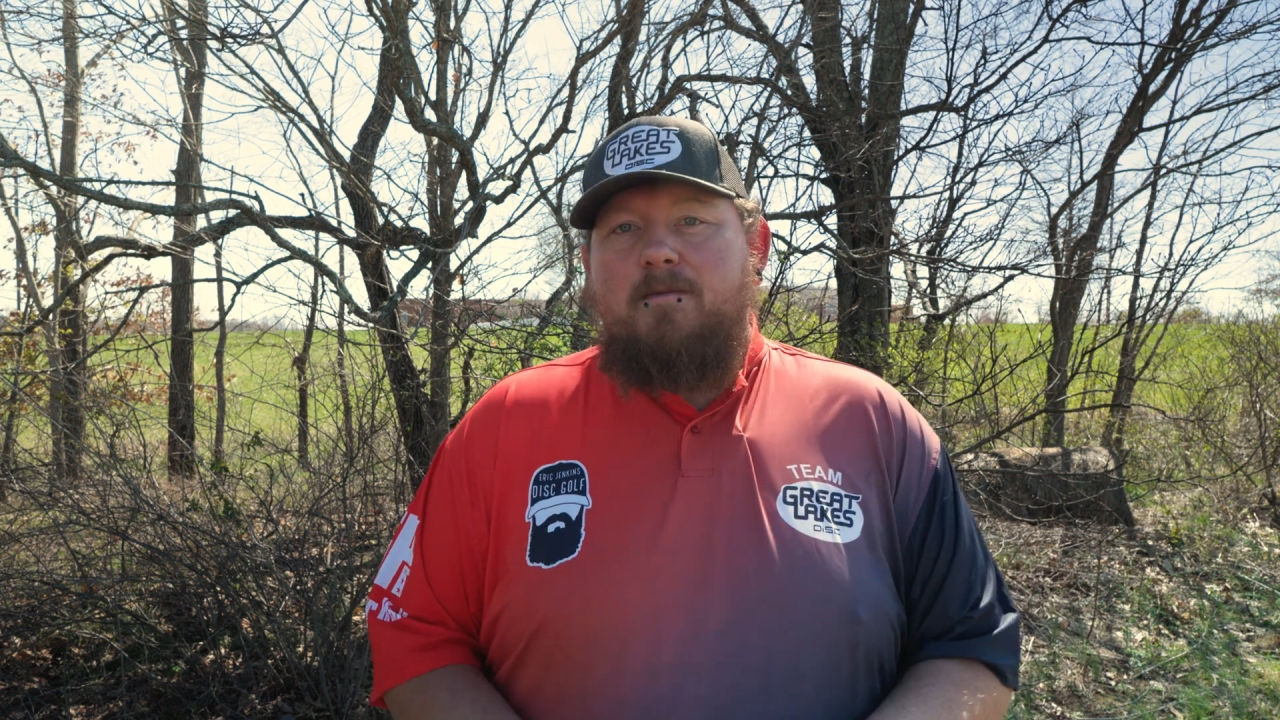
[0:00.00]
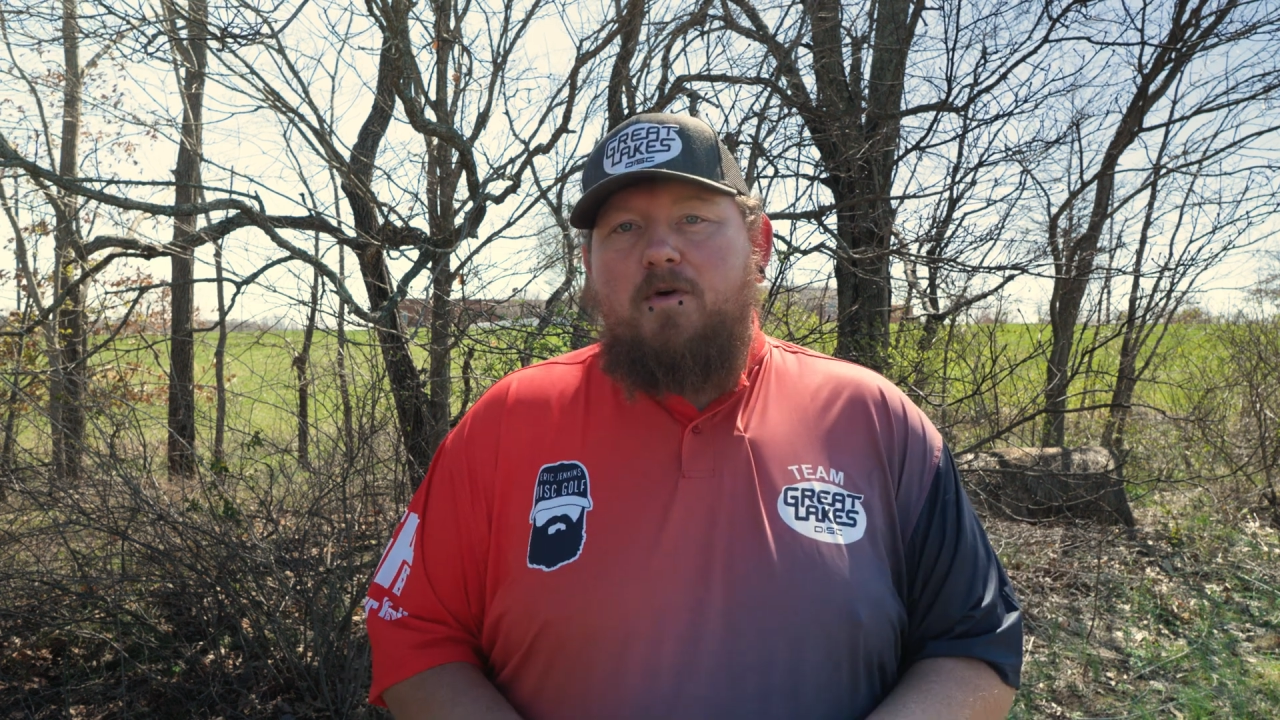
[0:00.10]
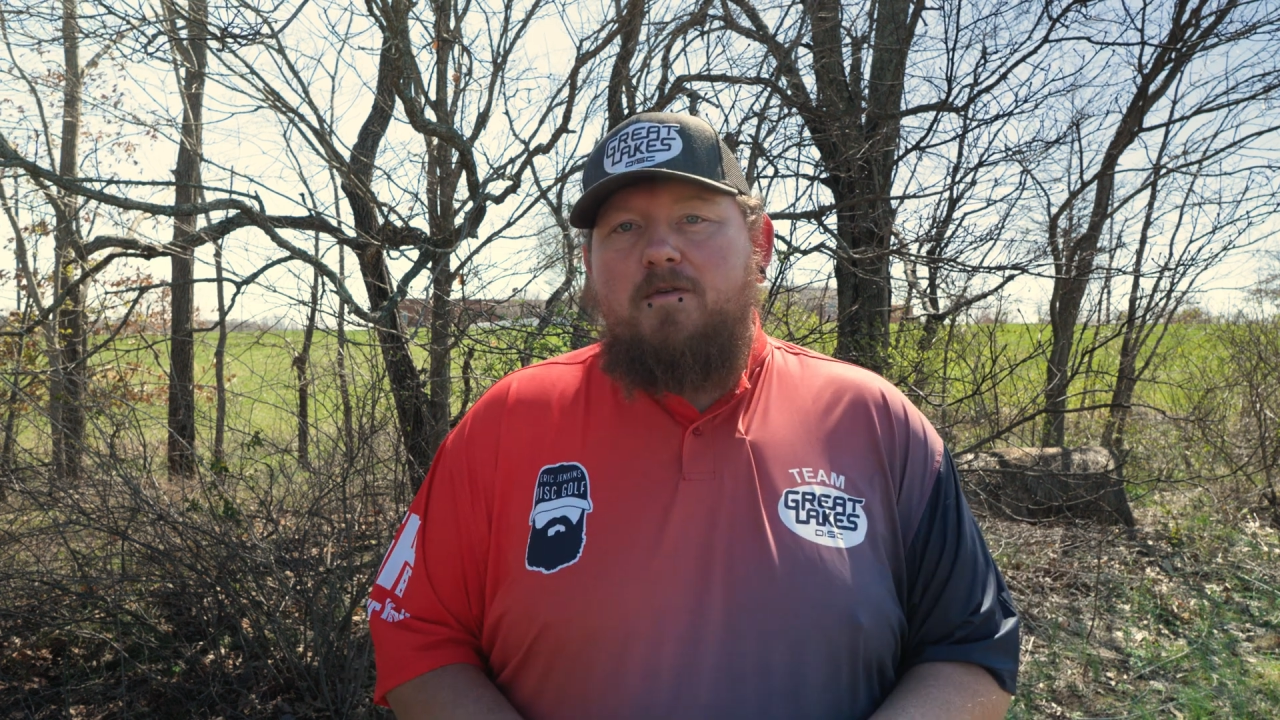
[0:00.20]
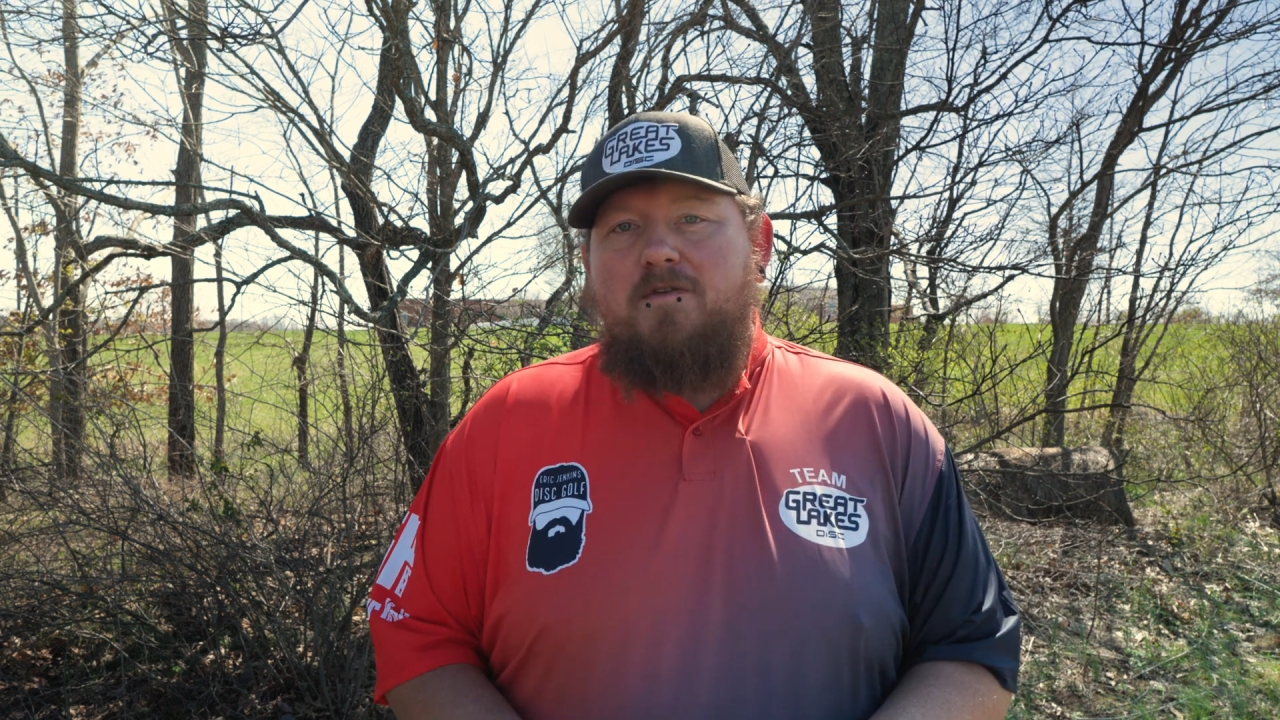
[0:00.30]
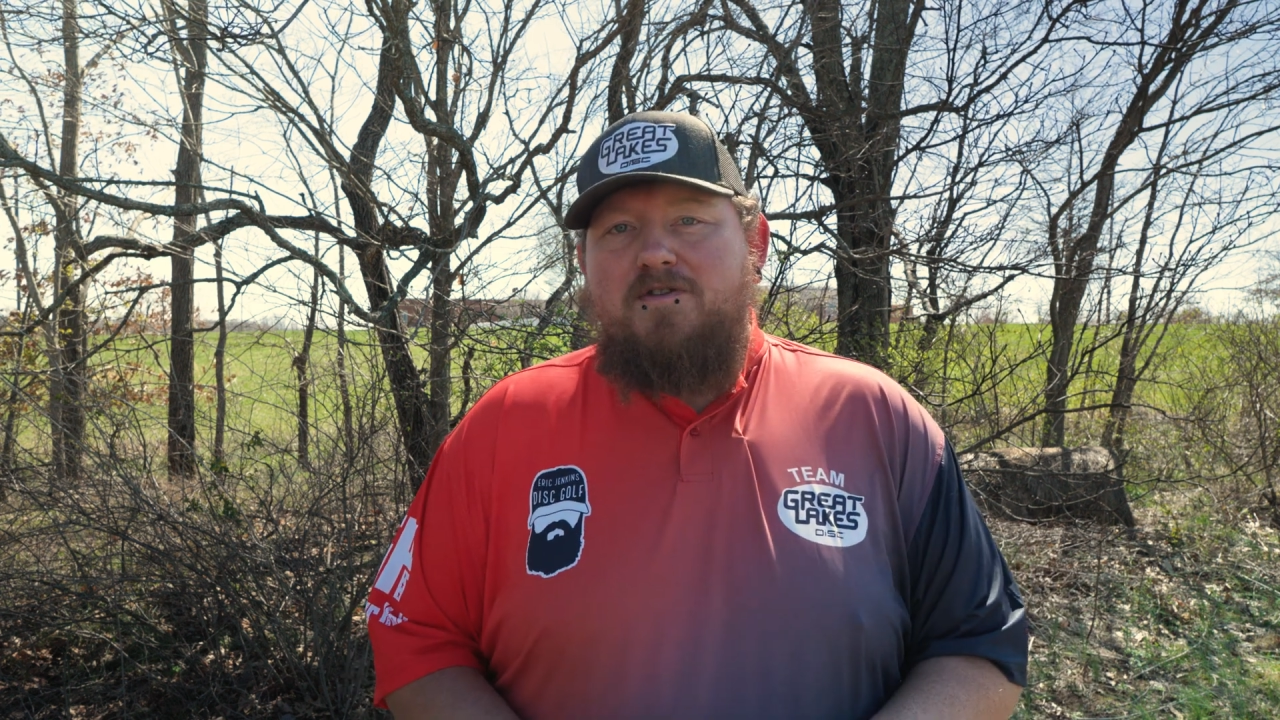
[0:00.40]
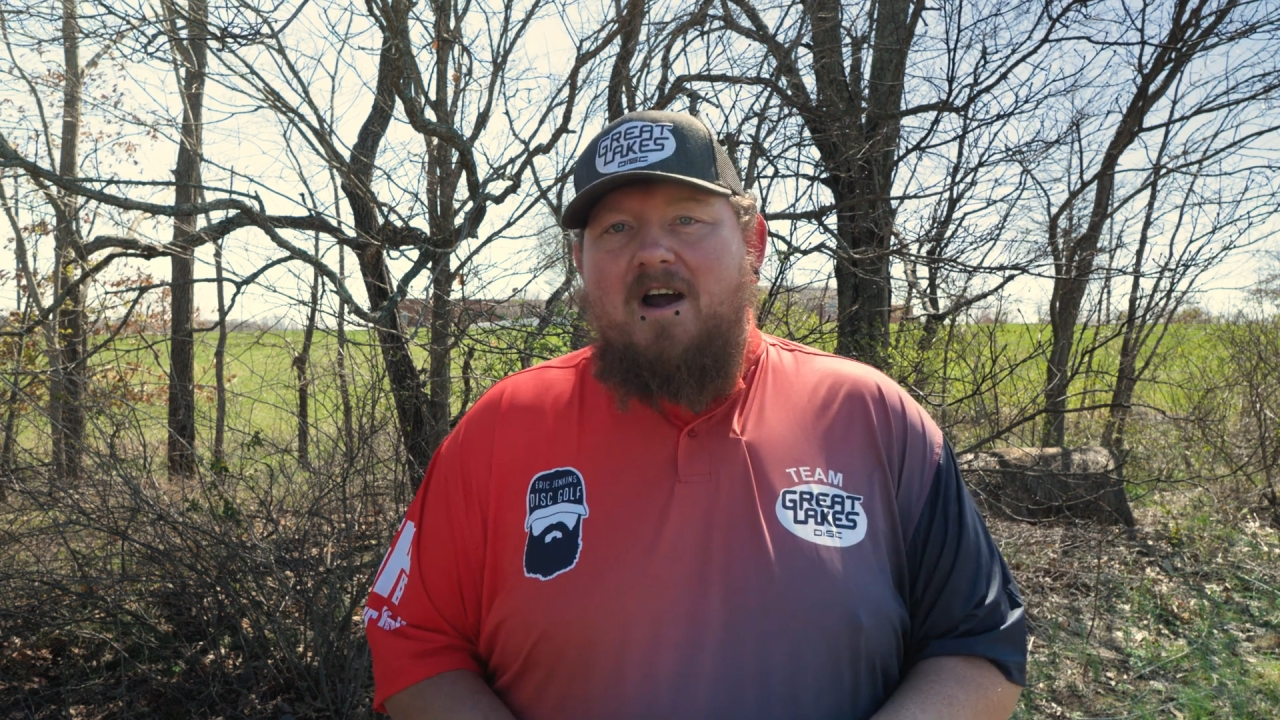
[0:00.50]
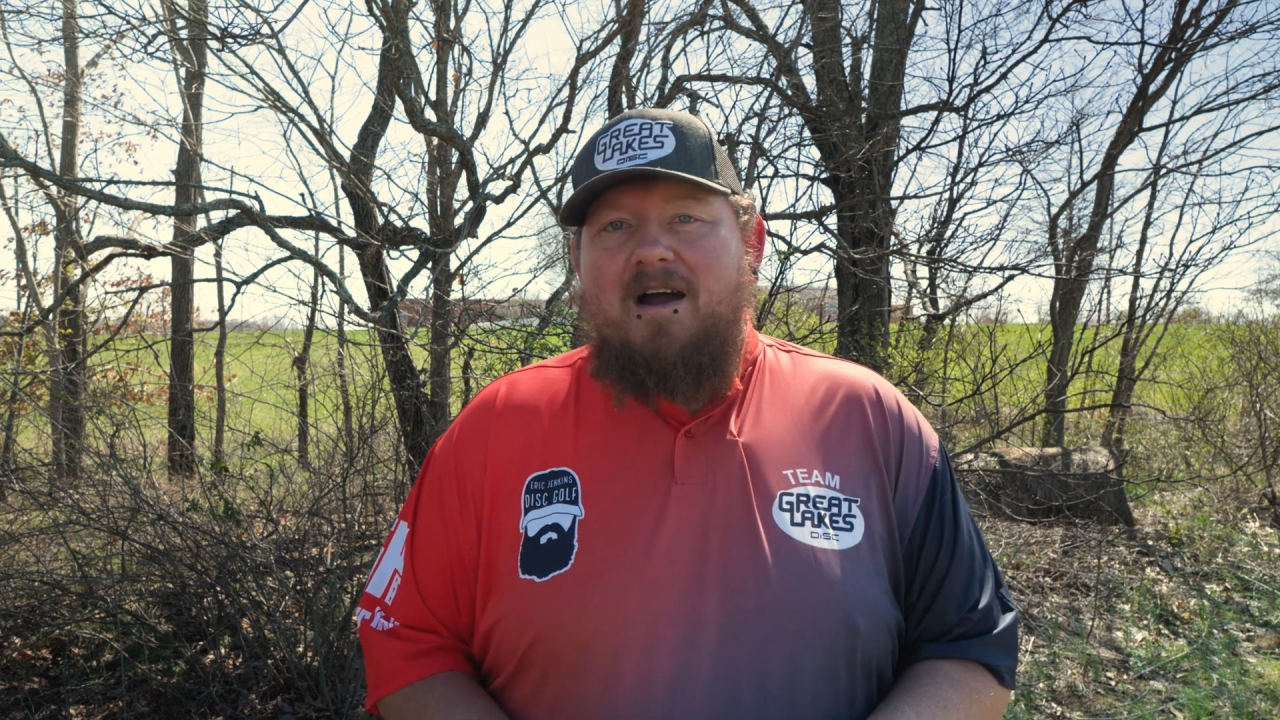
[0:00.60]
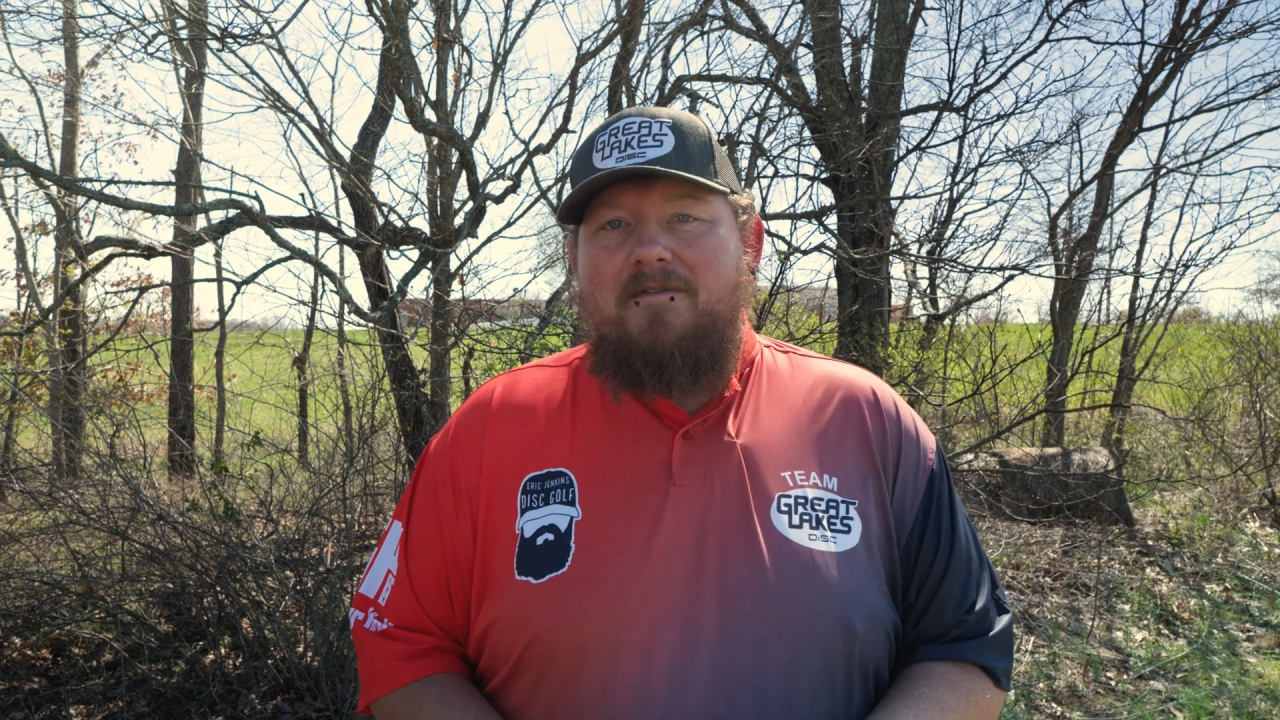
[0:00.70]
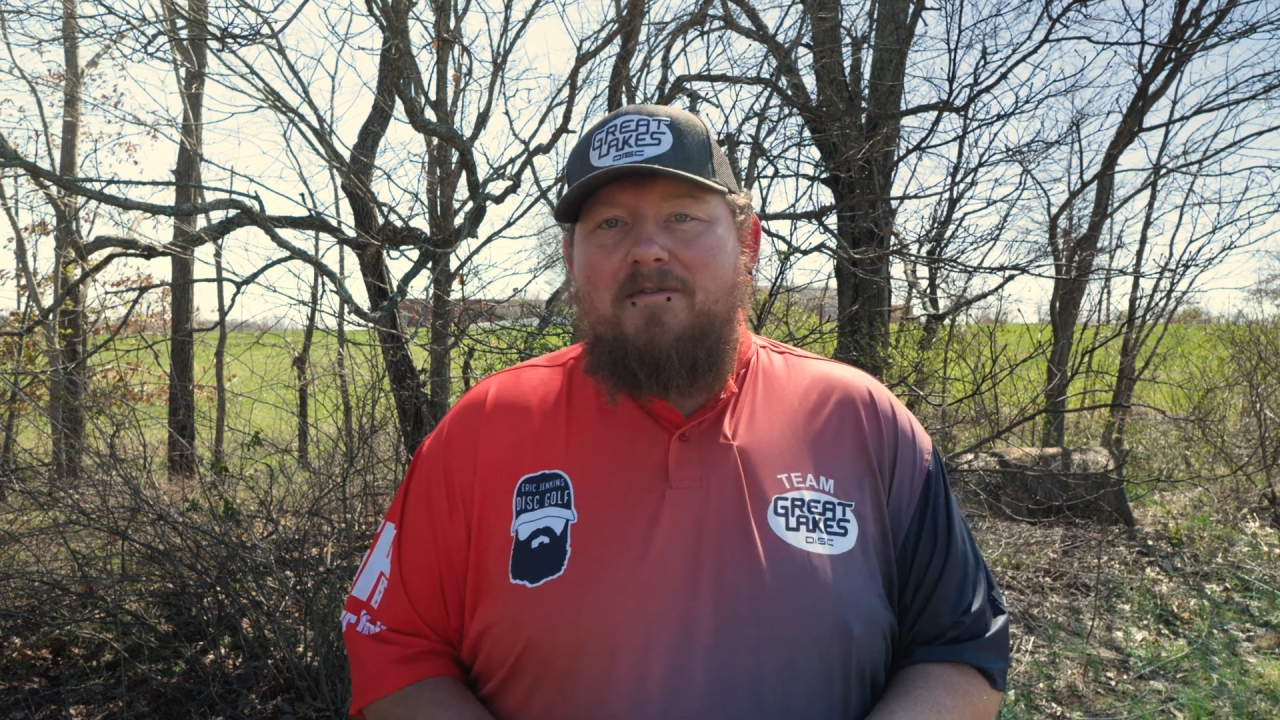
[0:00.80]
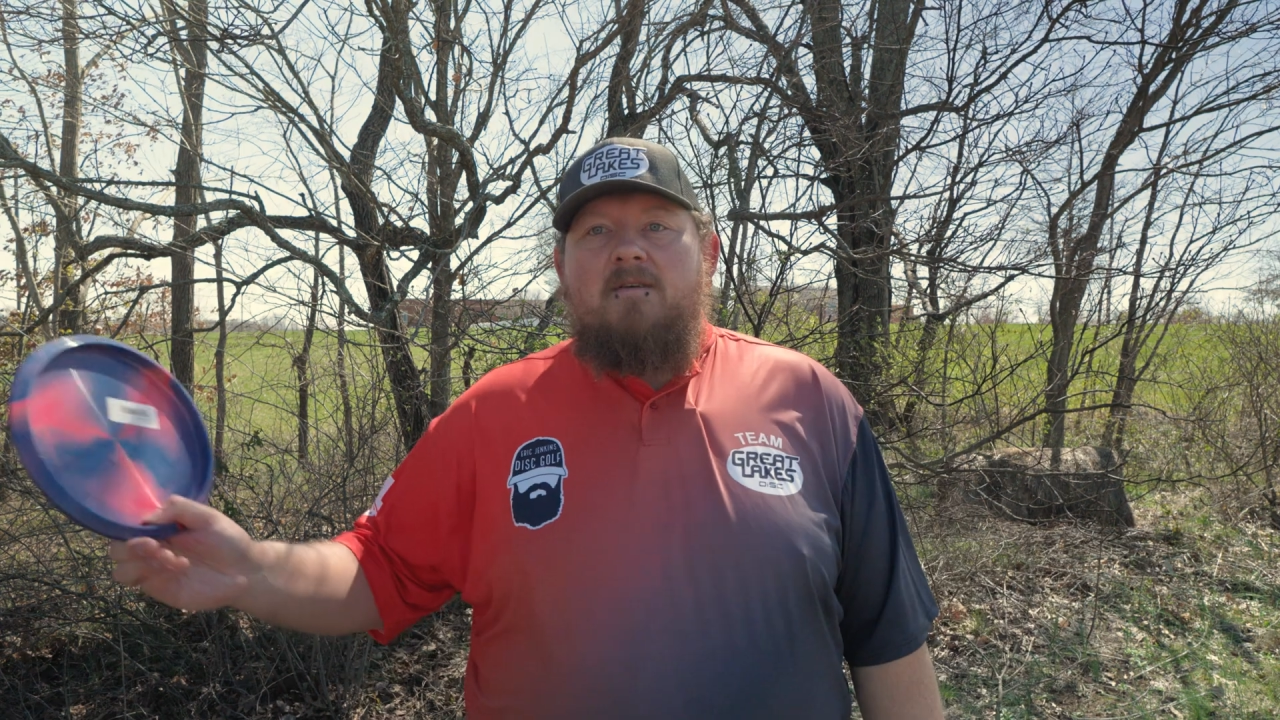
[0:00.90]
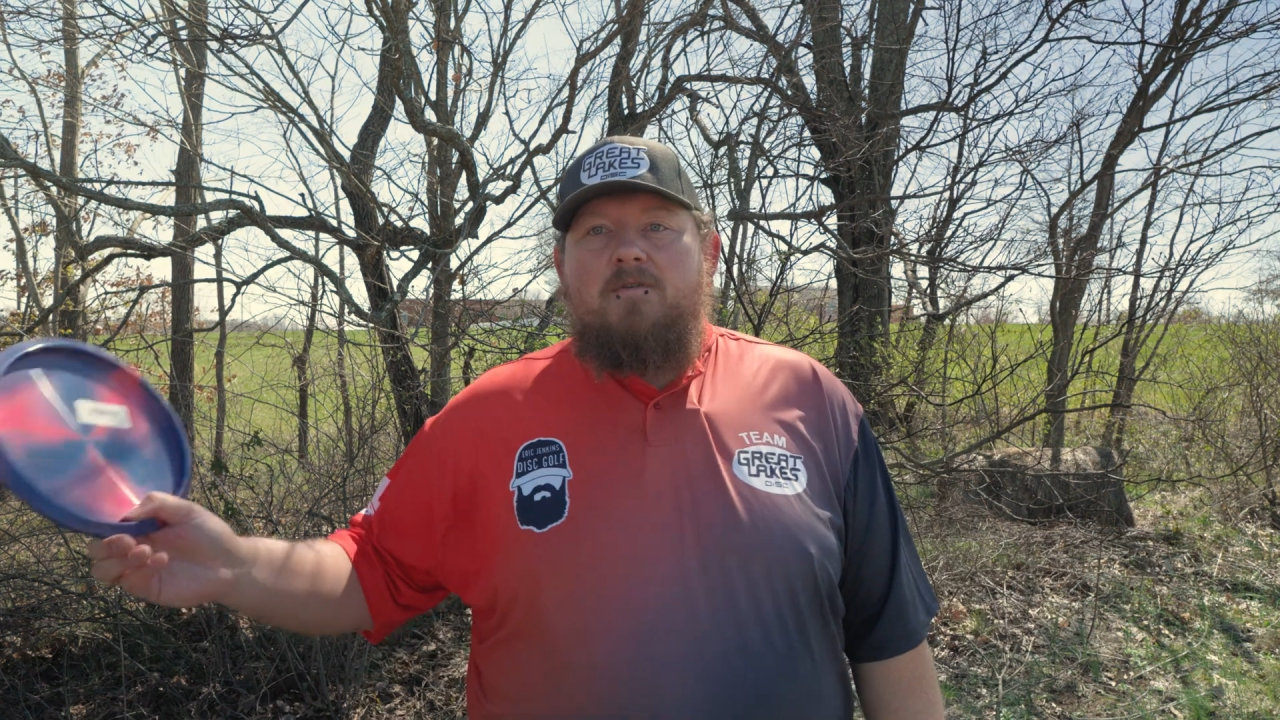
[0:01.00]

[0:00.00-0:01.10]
improve your drive.